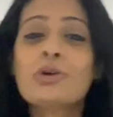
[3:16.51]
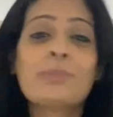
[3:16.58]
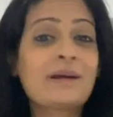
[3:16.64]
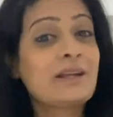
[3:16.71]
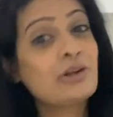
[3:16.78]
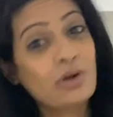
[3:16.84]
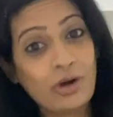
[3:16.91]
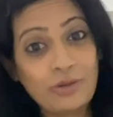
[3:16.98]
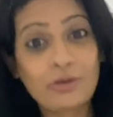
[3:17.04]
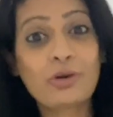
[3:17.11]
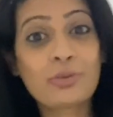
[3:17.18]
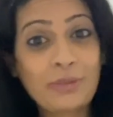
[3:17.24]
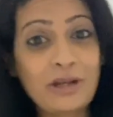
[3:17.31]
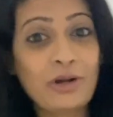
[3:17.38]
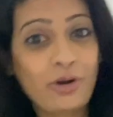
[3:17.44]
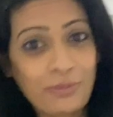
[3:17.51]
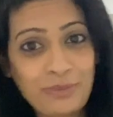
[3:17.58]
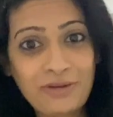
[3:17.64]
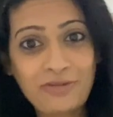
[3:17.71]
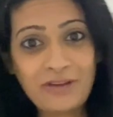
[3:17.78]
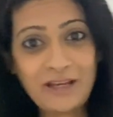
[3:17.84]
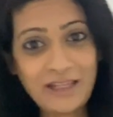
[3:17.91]
might not, or might not
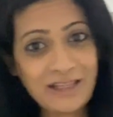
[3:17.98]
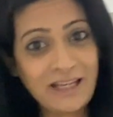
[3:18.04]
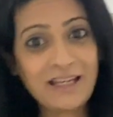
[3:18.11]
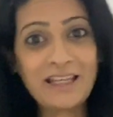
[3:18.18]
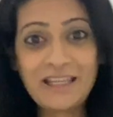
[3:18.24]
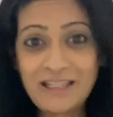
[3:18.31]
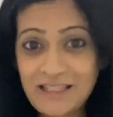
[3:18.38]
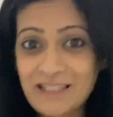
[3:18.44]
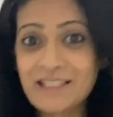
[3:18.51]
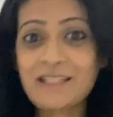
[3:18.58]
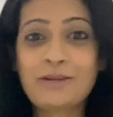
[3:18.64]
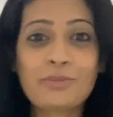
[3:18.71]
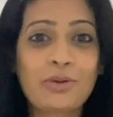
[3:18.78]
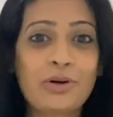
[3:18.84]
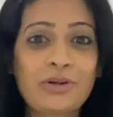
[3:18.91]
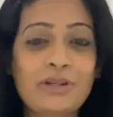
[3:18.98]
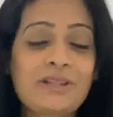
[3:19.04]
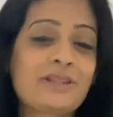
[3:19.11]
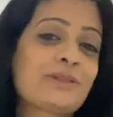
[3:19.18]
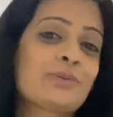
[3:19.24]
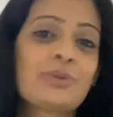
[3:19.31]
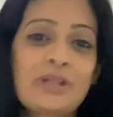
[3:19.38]
be feeling that instant bond
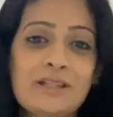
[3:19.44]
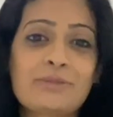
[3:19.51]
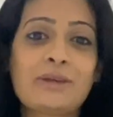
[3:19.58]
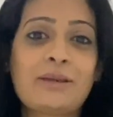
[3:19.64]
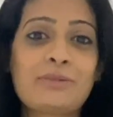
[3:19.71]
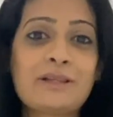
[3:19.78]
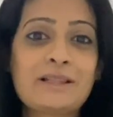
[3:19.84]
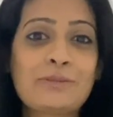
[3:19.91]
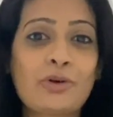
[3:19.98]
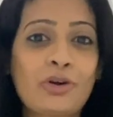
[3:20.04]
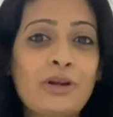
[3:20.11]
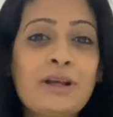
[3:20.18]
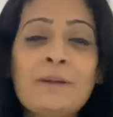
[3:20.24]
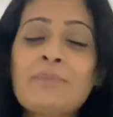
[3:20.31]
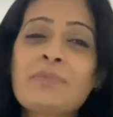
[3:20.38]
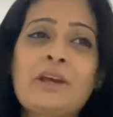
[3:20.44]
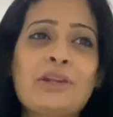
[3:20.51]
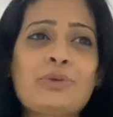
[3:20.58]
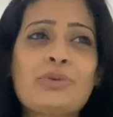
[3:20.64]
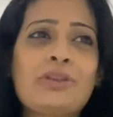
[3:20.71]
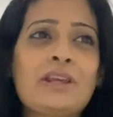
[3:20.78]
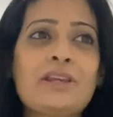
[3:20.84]
as soon as baby's born,
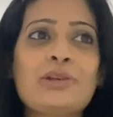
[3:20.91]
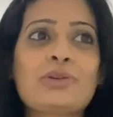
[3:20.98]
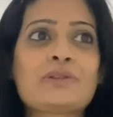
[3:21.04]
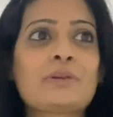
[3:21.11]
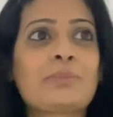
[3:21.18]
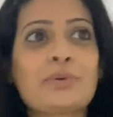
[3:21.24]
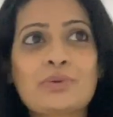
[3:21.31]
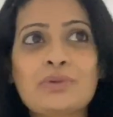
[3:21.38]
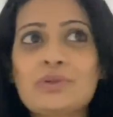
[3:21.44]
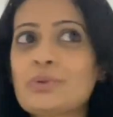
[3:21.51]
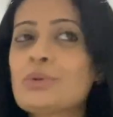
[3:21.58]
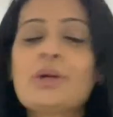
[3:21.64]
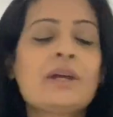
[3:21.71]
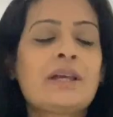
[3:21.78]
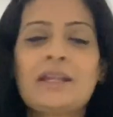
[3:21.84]
and you think you're supposed to.